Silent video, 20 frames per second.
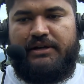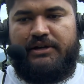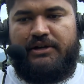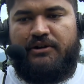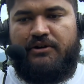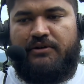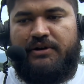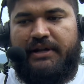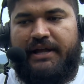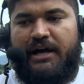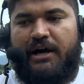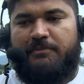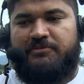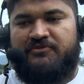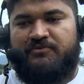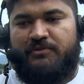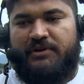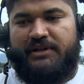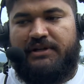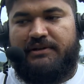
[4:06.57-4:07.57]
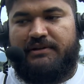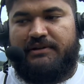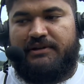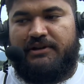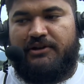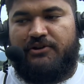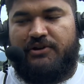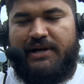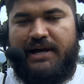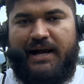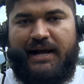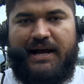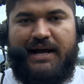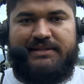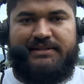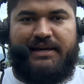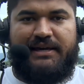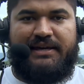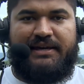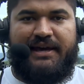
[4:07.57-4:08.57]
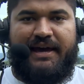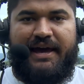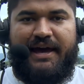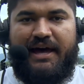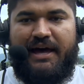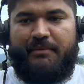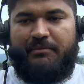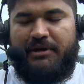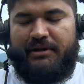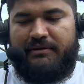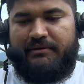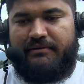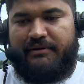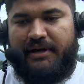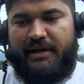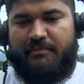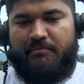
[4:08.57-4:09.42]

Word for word: You know, it helps when, you know, you got guys like Cam and,